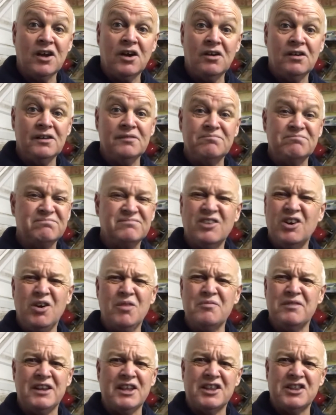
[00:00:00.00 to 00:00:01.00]
I can't
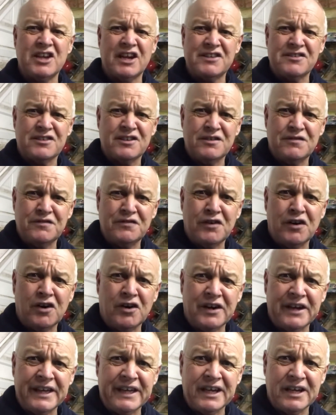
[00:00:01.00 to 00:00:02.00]
really
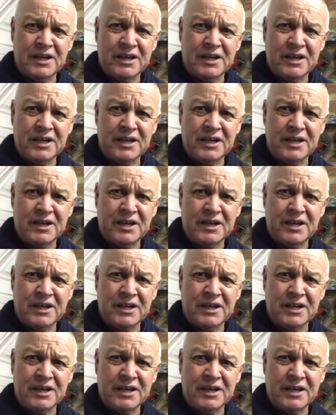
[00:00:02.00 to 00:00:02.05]
justify